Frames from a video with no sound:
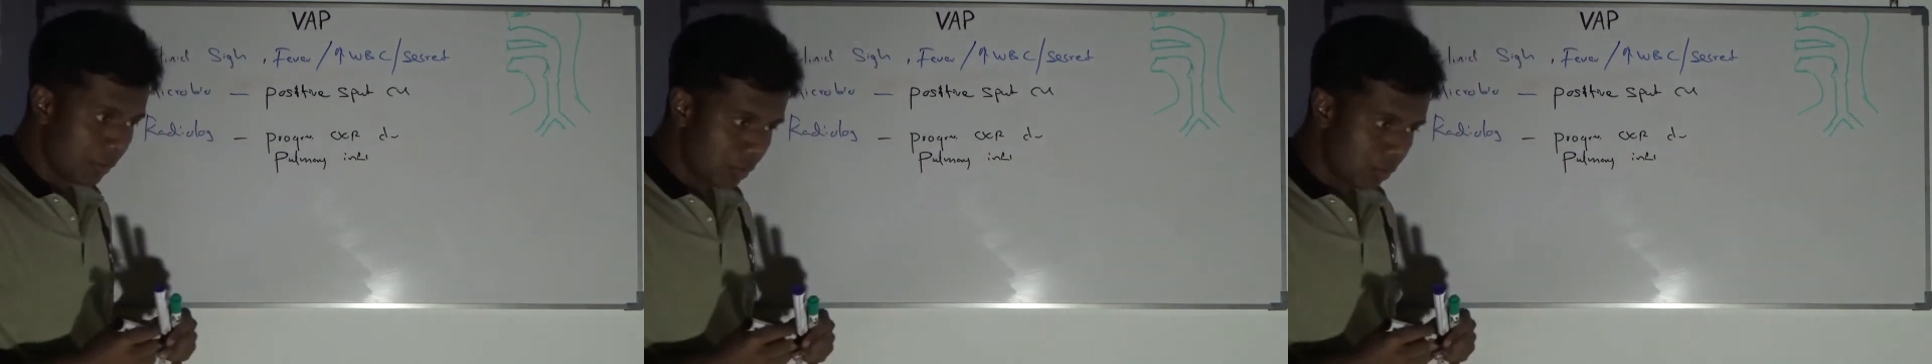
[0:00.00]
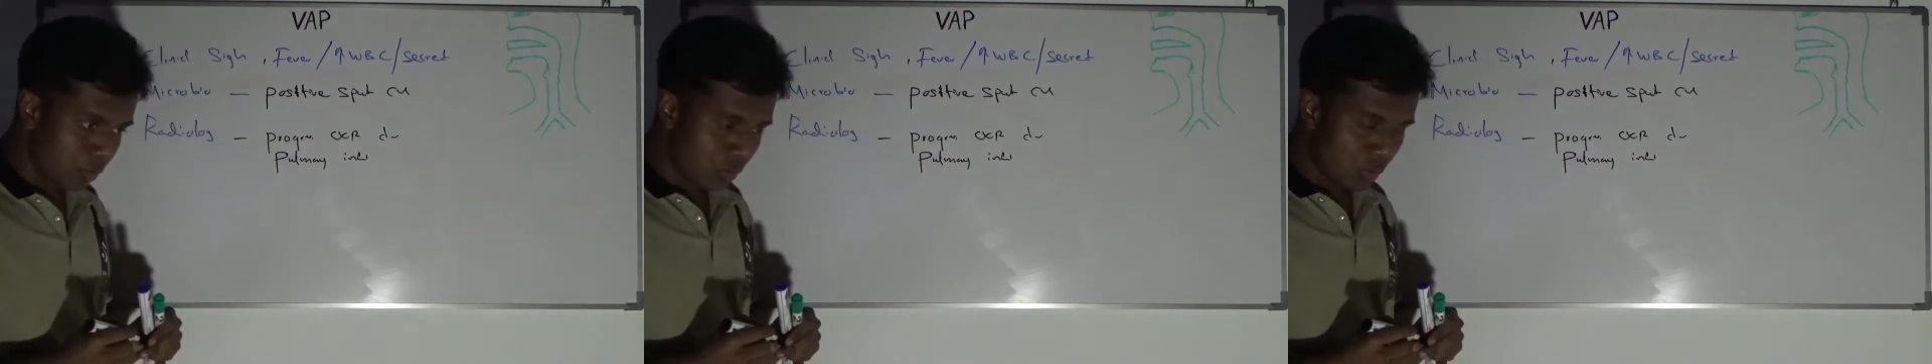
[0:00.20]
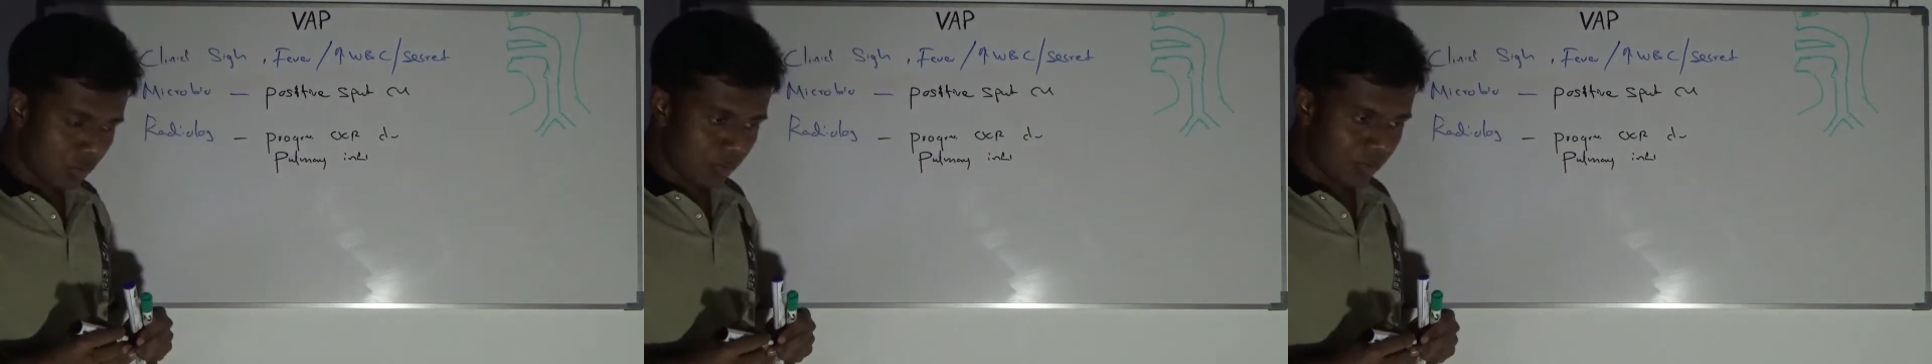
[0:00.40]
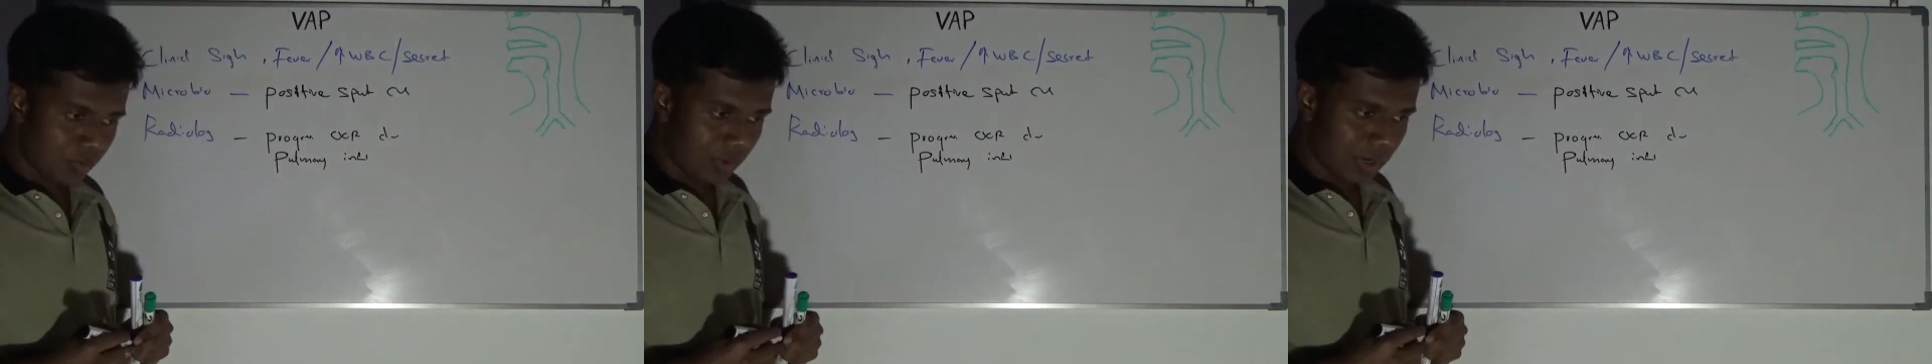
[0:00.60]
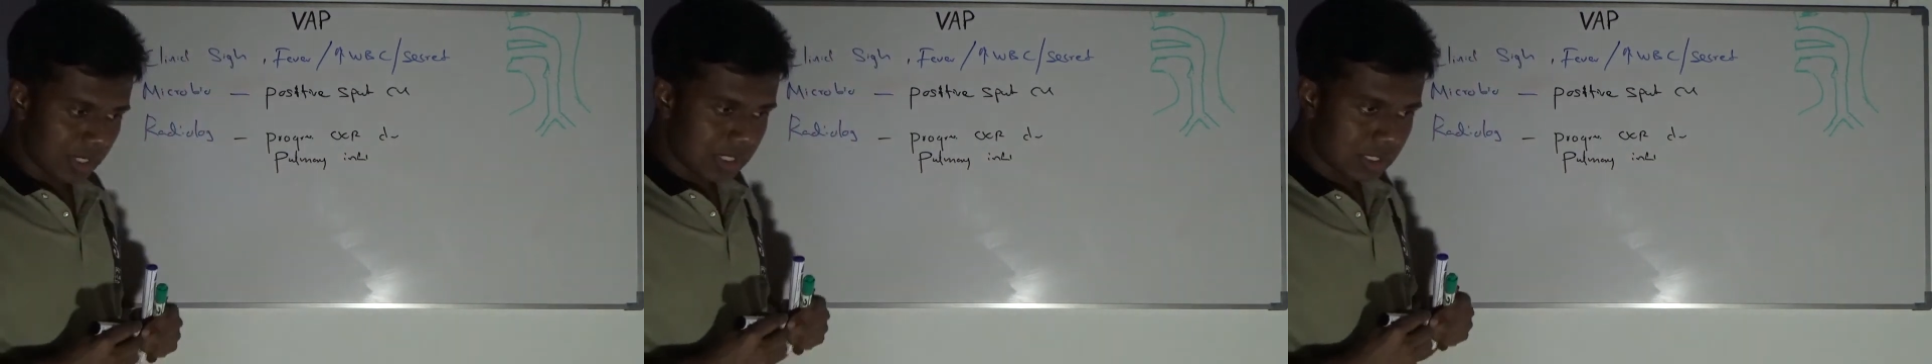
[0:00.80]
you know
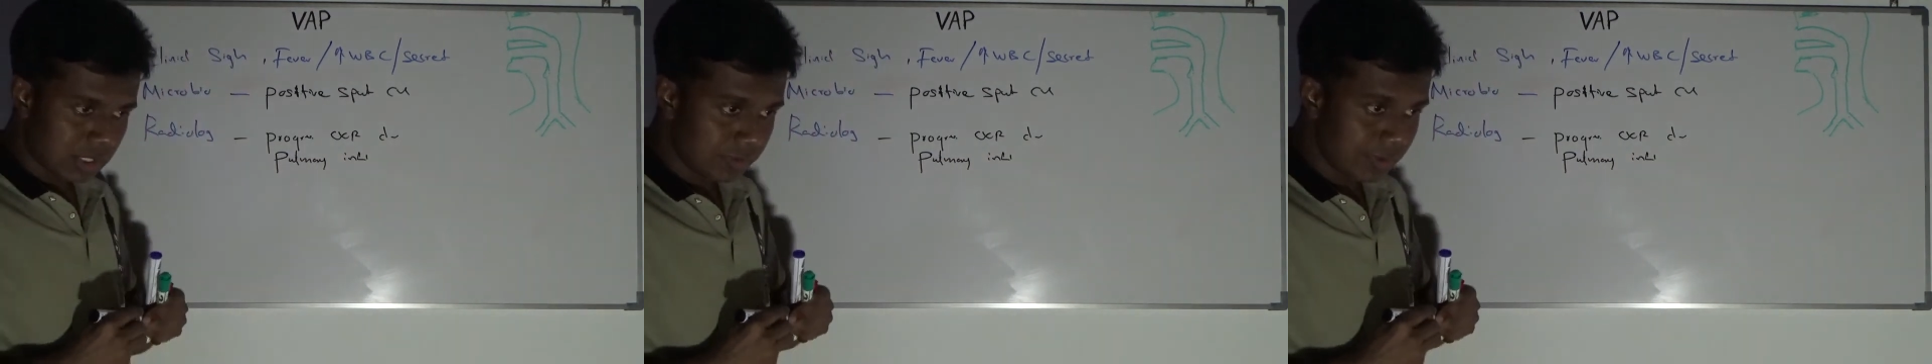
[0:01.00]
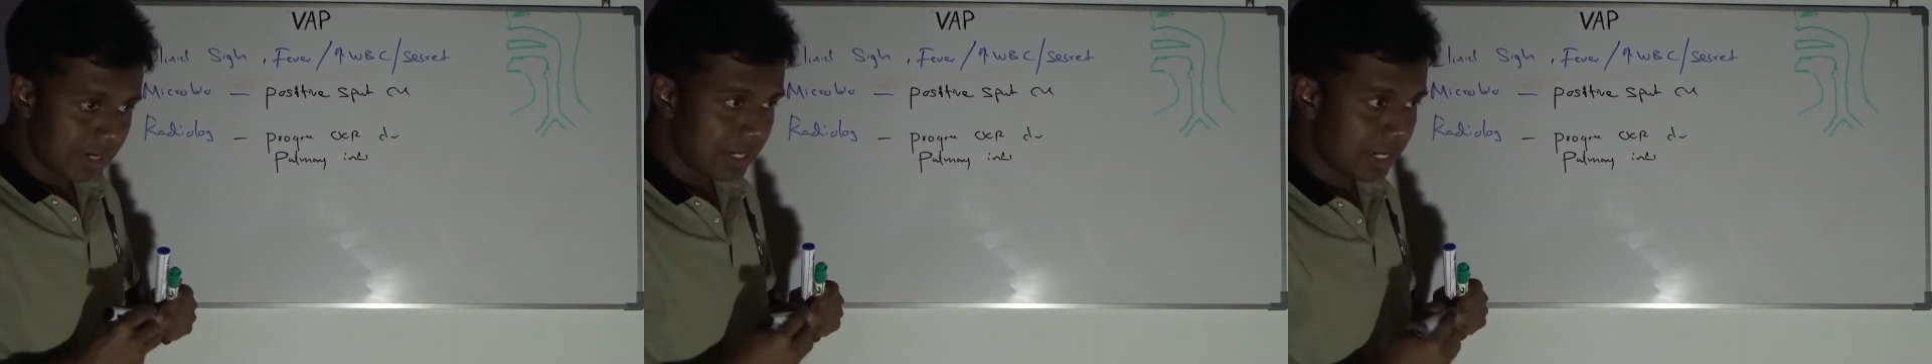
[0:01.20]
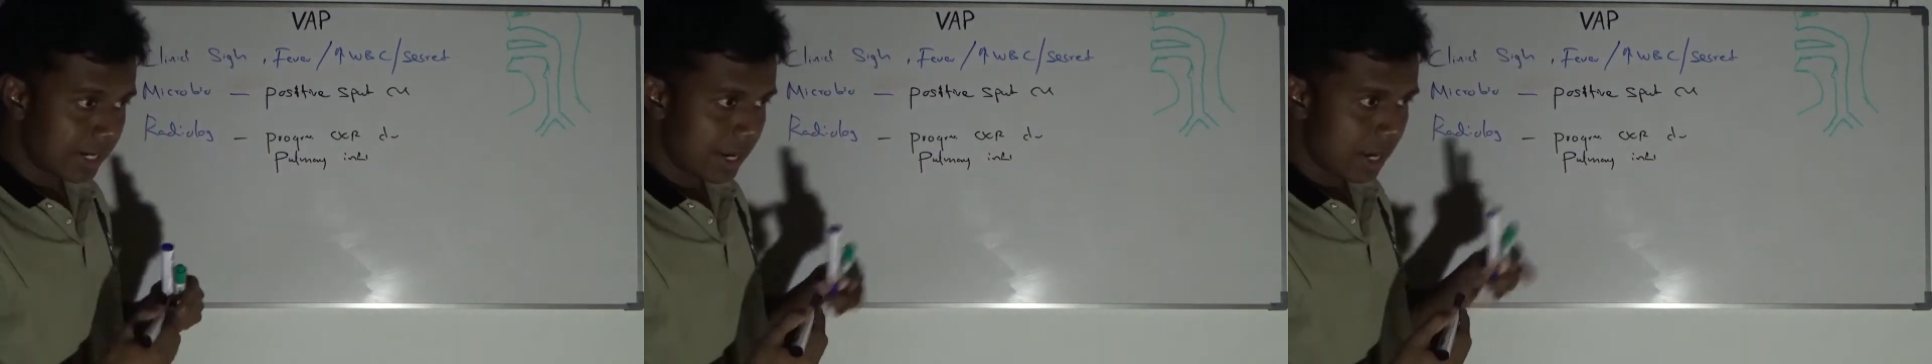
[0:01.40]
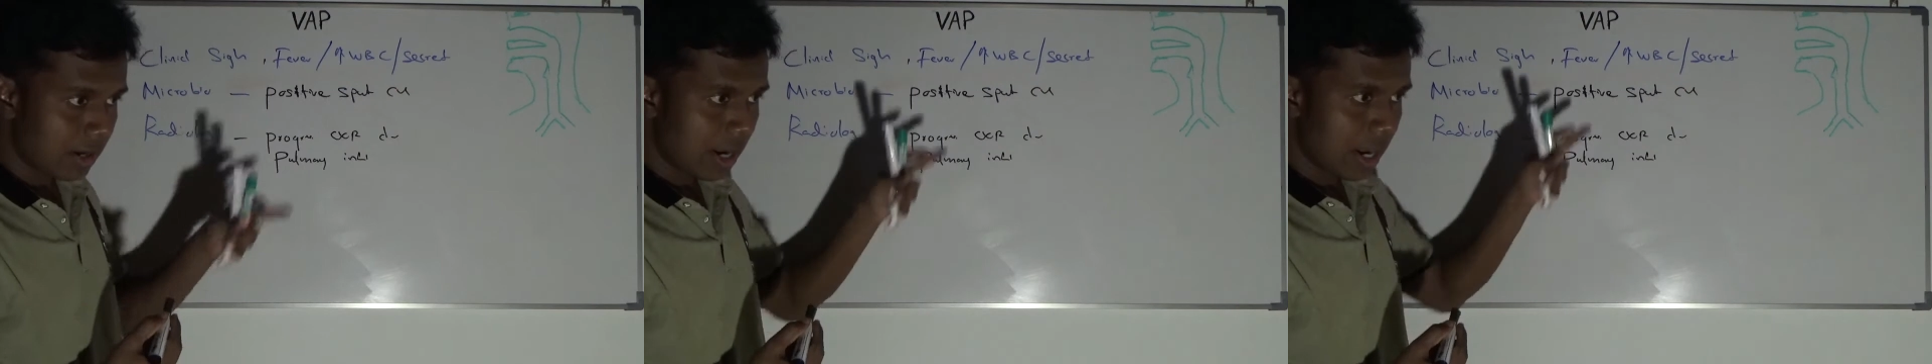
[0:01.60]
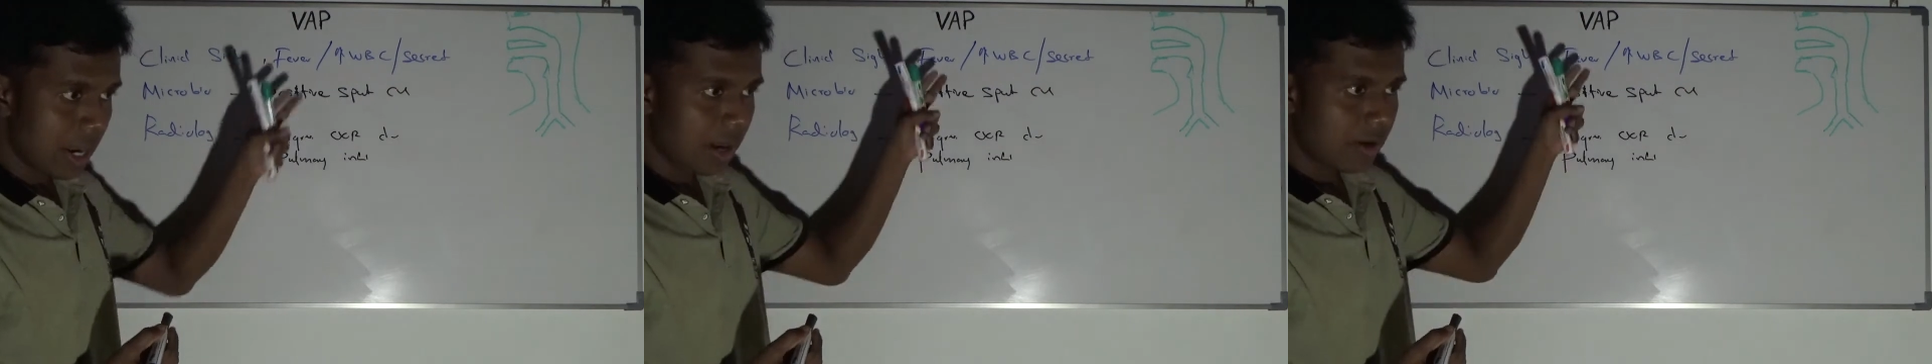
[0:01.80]
what is
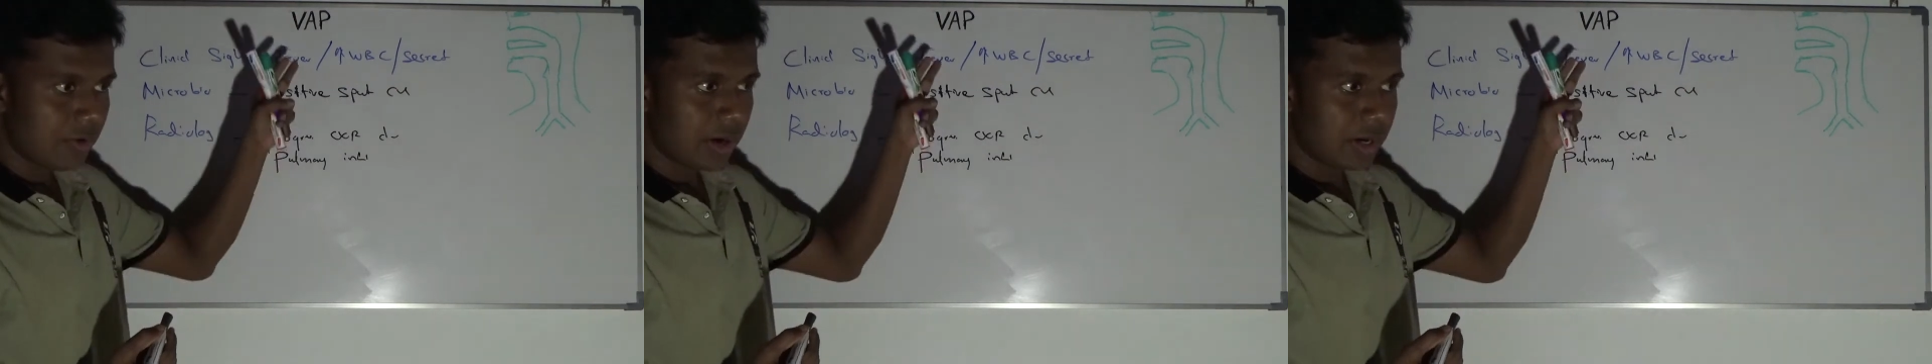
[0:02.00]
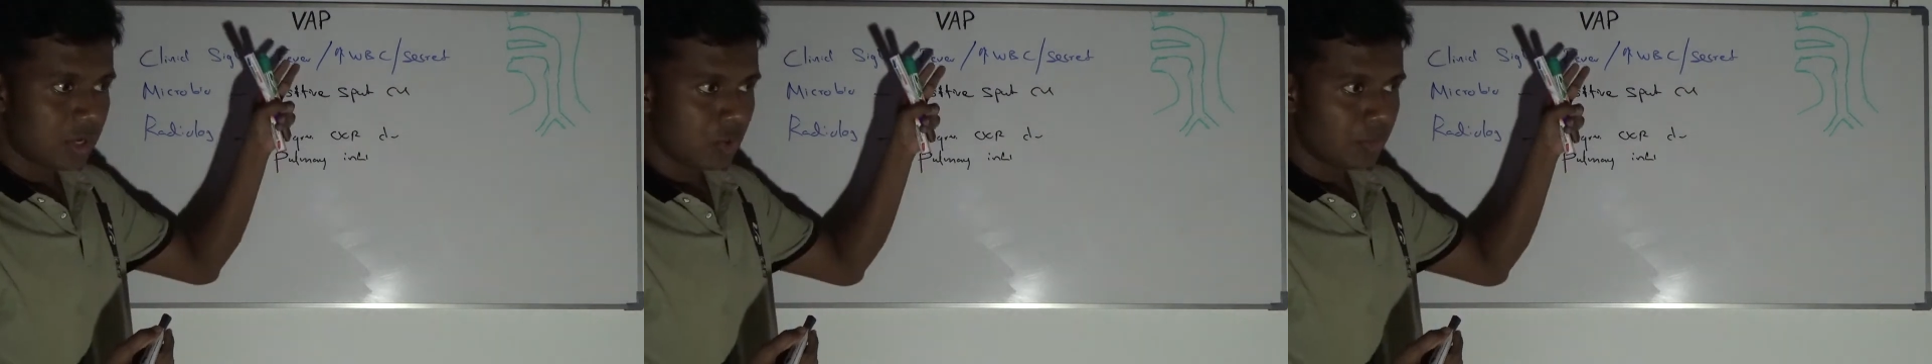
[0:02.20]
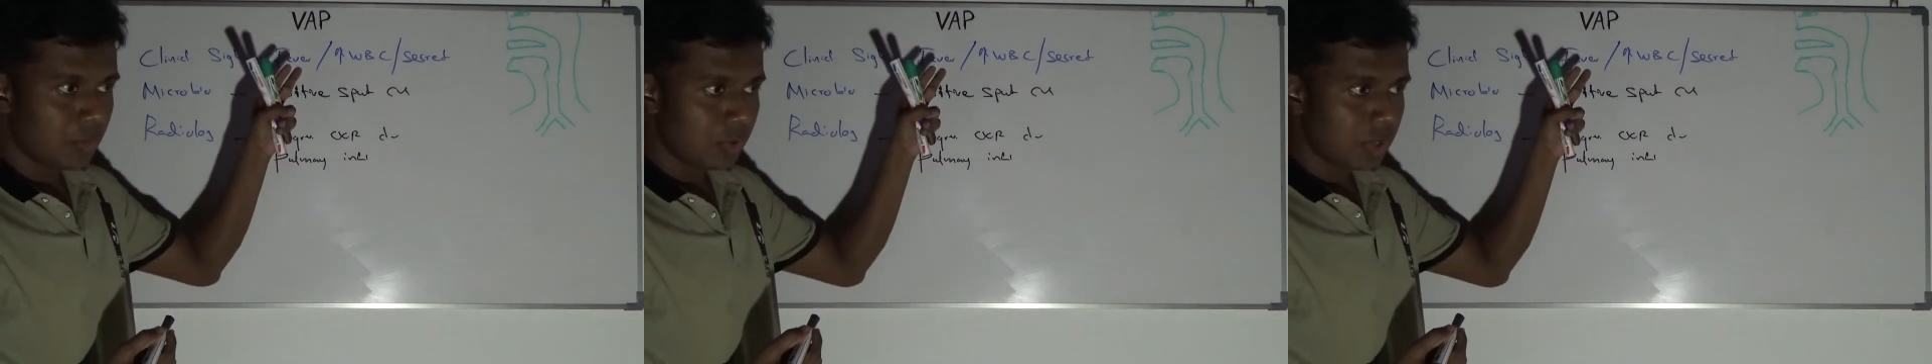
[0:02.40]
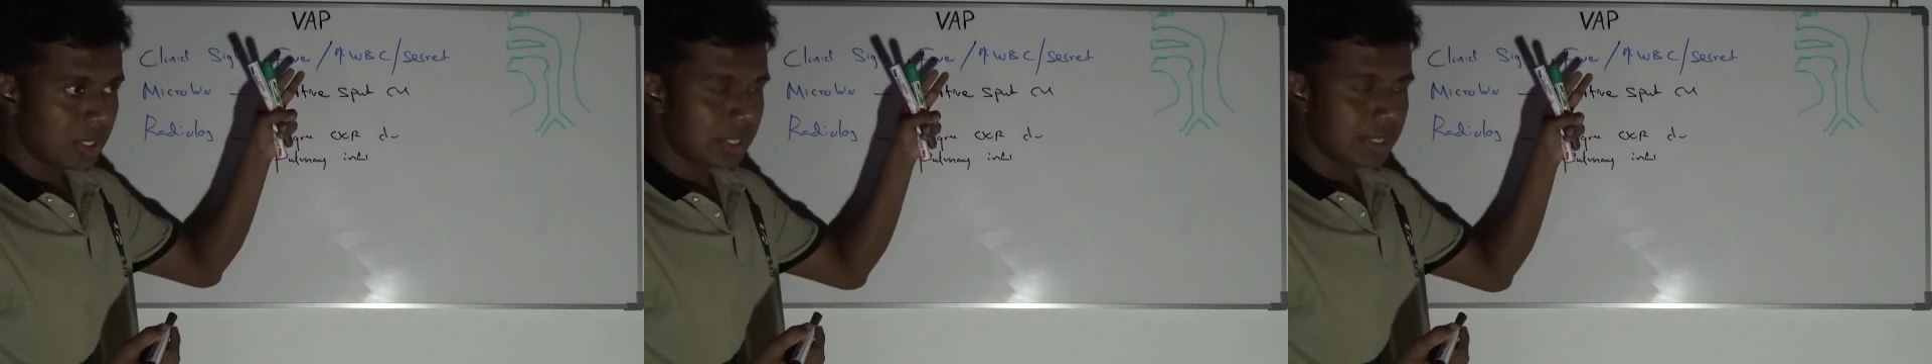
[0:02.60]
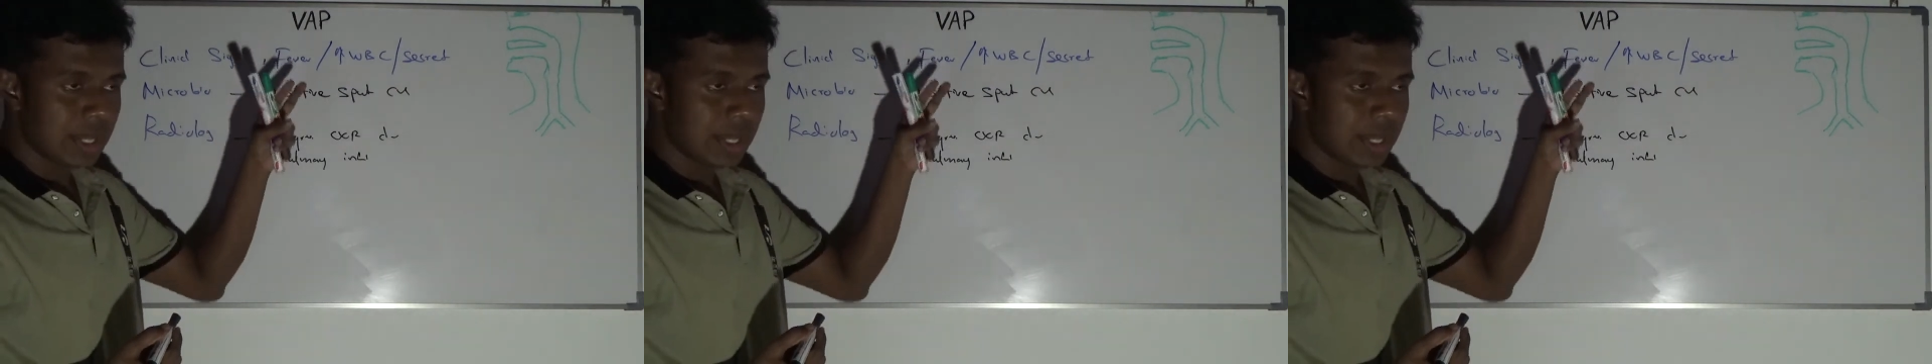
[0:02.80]
ventilator acquired pneumonia.